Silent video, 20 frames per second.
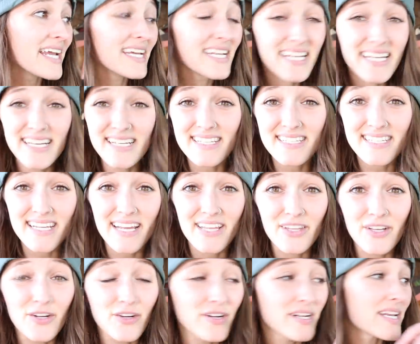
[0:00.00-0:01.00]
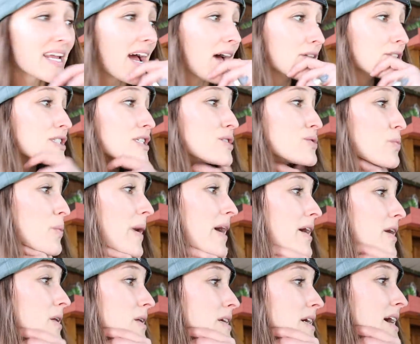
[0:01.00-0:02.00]
it is in the greenhouse as
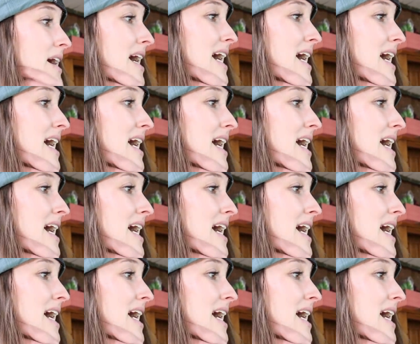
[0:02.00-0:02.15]
well.